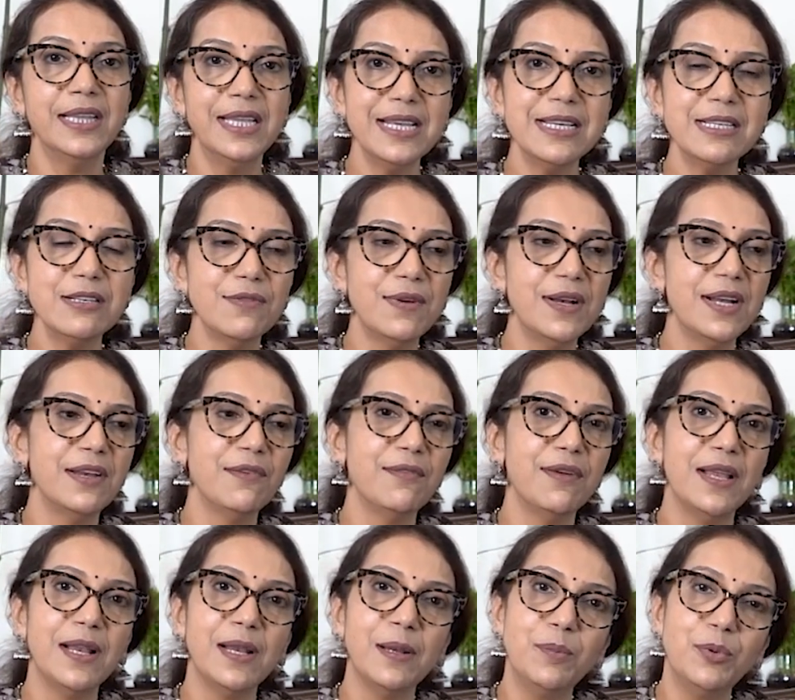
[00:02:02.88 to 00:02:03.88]
This will
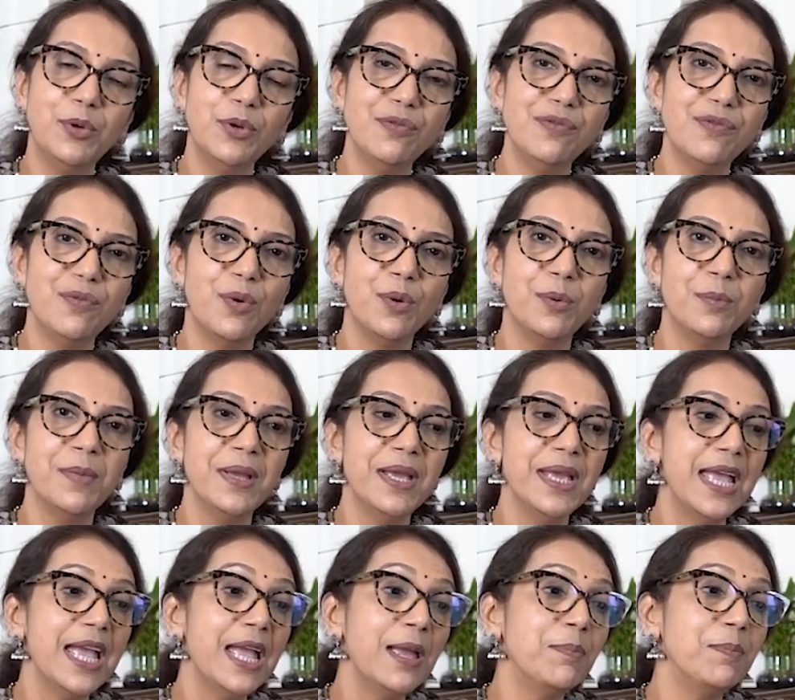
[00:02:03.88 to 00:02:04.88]
develop to form
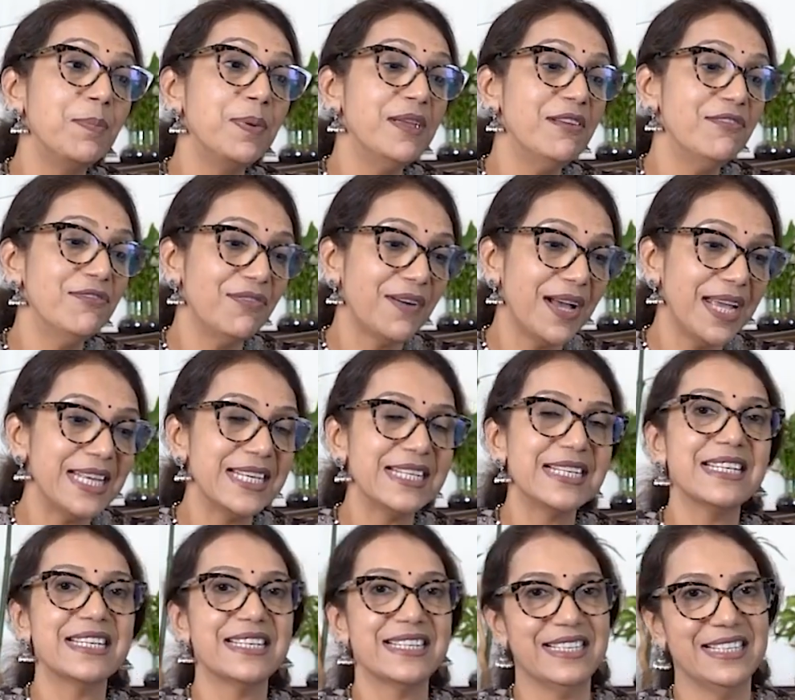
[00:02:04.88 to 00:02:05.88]

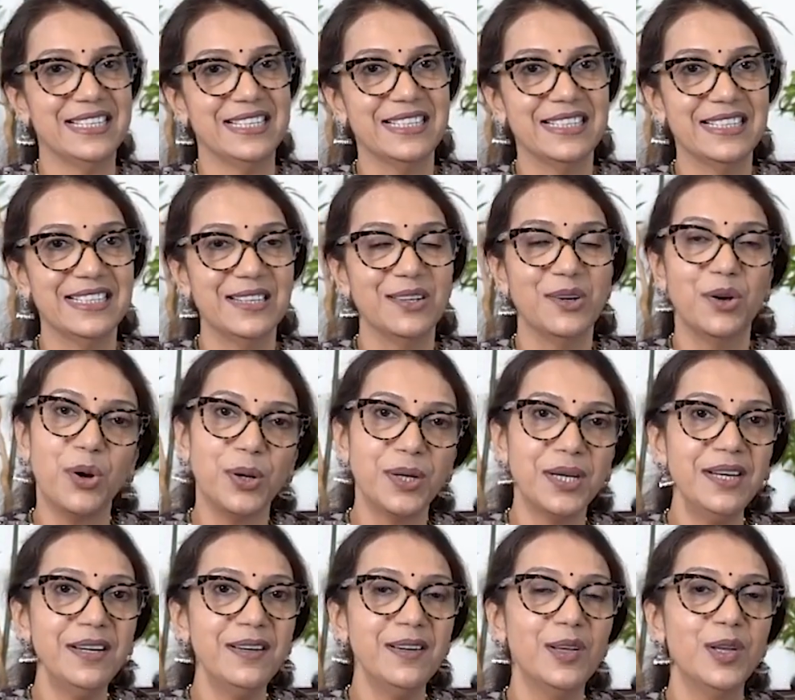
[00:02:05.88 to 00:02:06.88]
epiphysis. Got
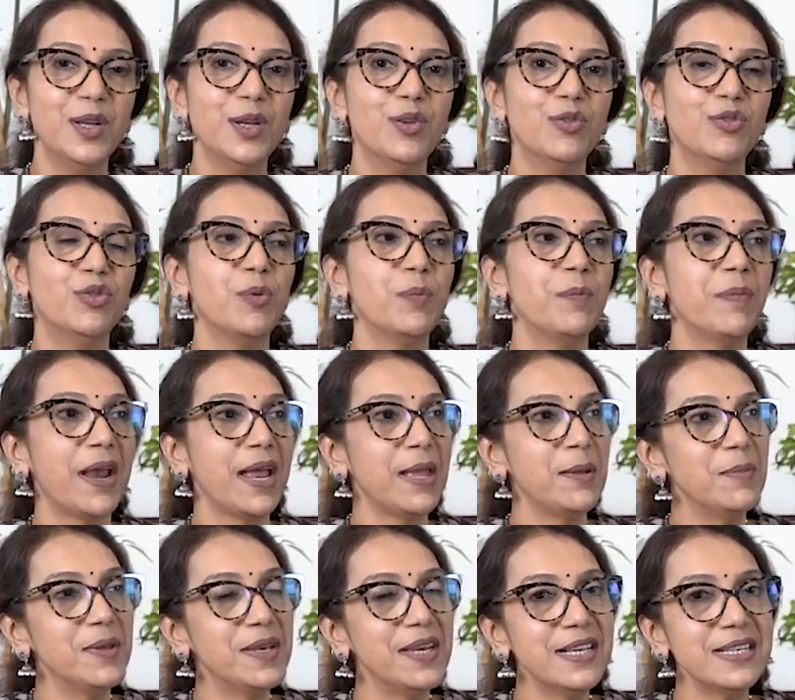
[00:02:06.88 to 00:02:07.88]
it? So,
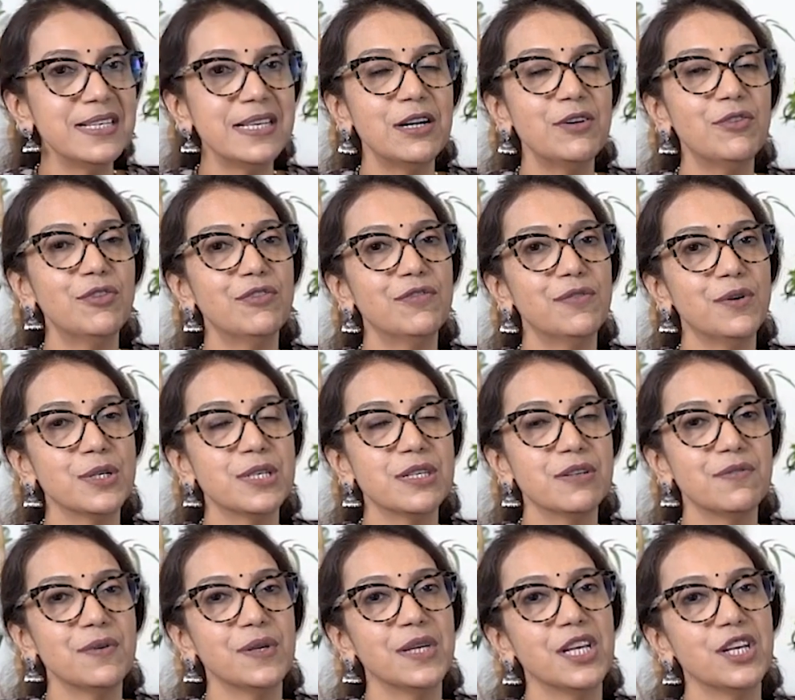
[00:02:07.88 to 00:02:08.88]
primary center of
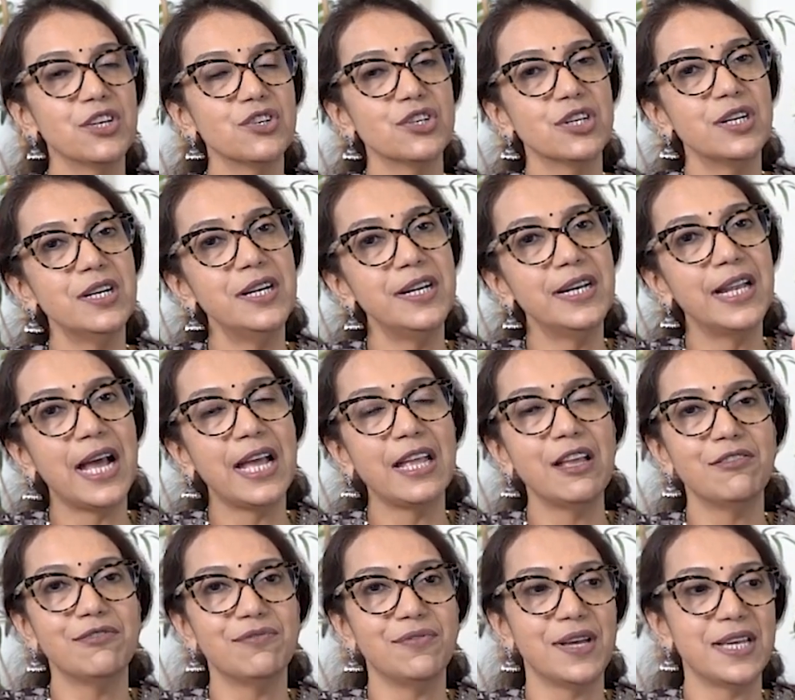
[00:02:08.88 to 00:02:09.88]
ossification,
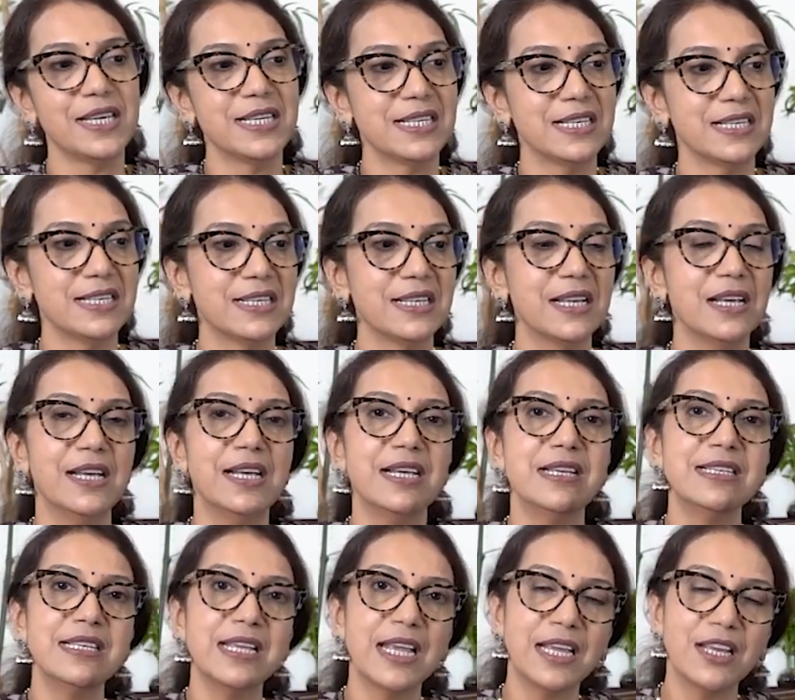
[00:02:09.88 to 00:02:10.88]
diaphysis.
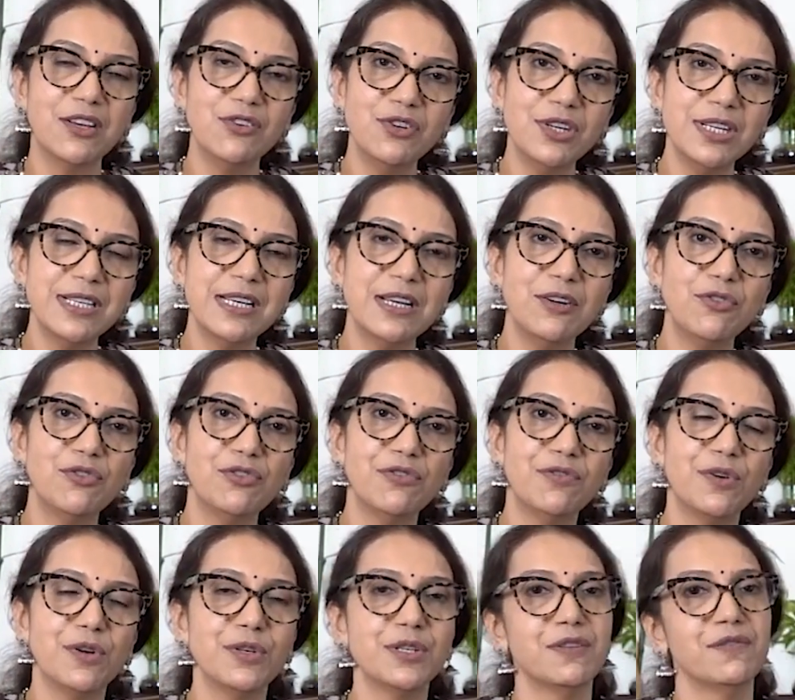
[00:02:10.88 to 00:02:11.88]
Secondary center
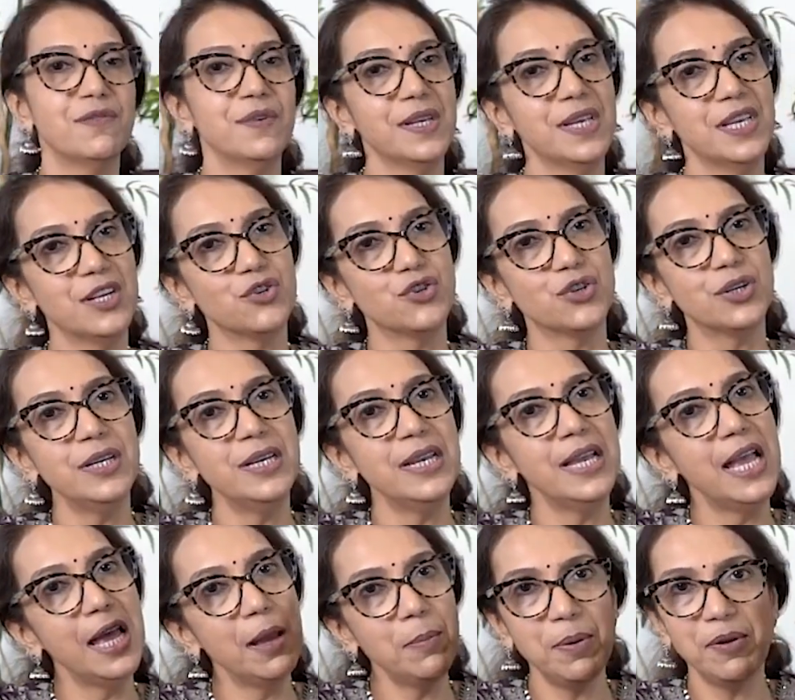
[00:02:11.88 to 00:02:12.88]
of ossification,
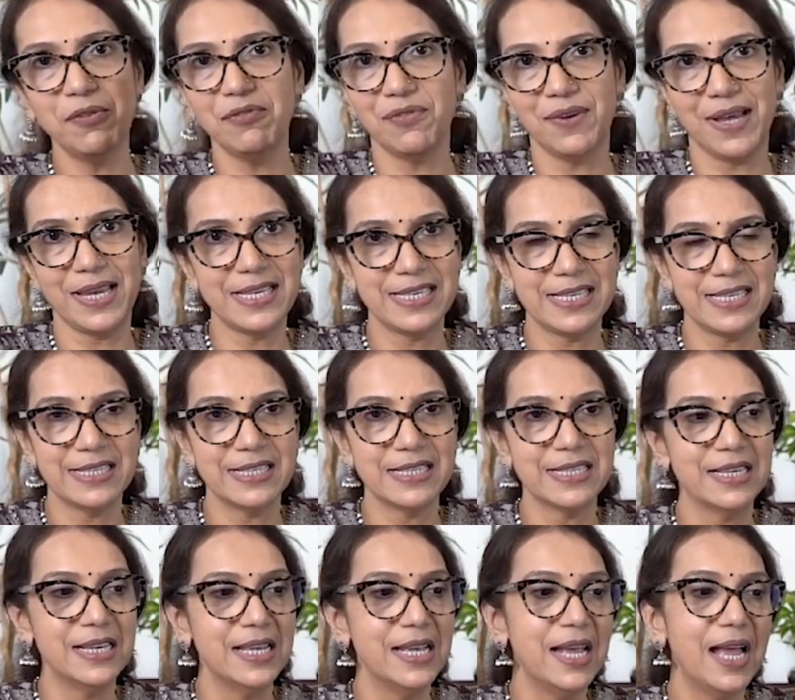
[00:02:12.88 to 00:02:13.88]
epiphysis.
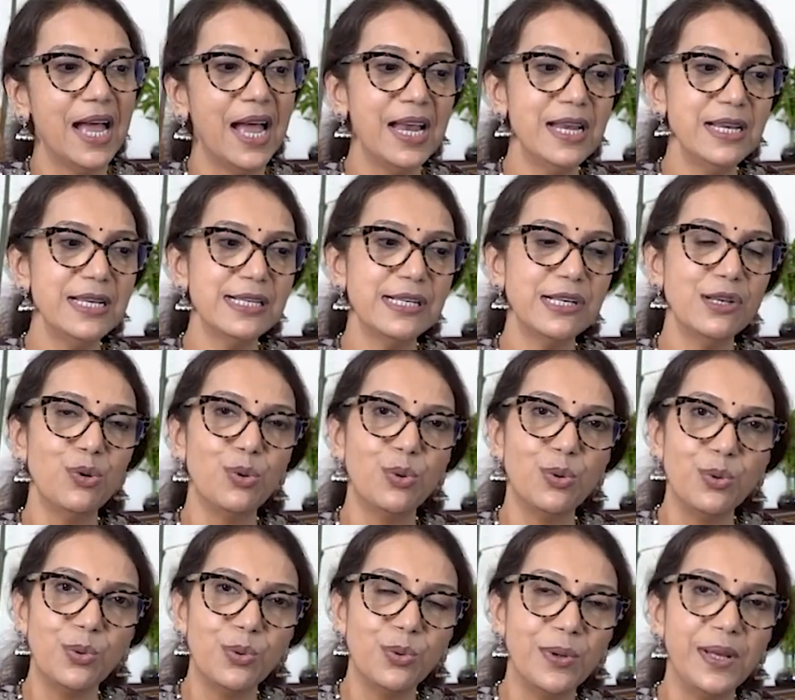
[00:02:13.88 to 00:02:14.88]
And
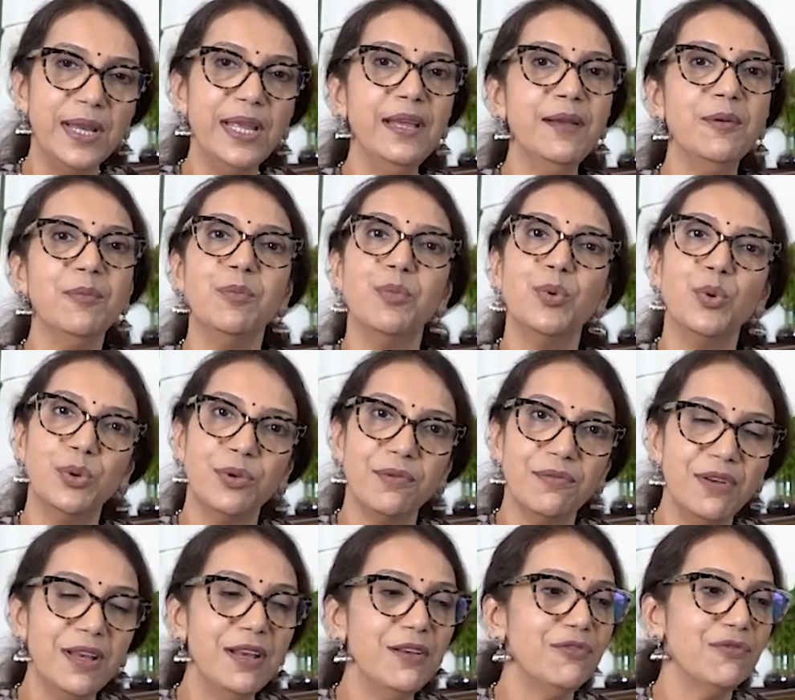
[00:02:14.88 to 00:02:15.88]
slowly, bone
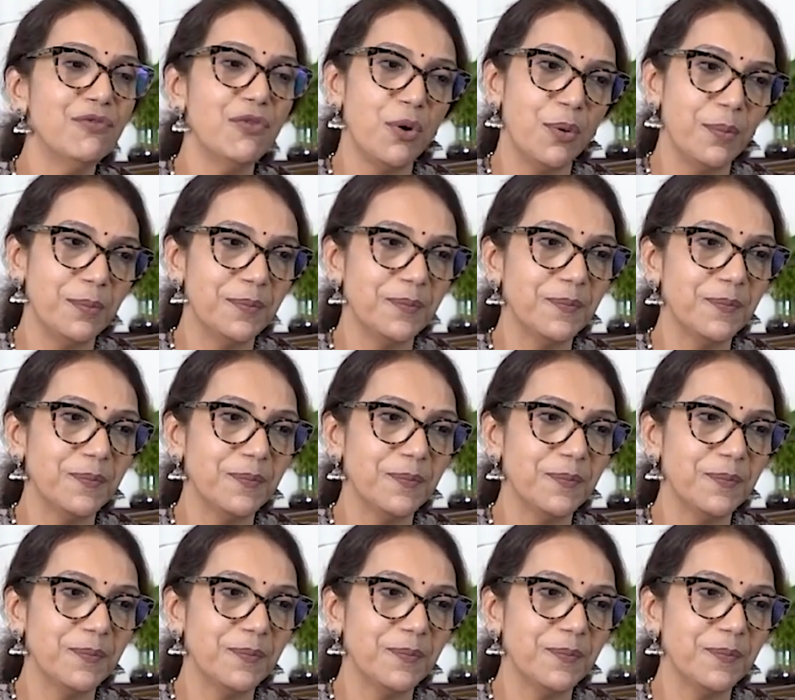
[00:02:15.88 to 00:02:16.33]
will form.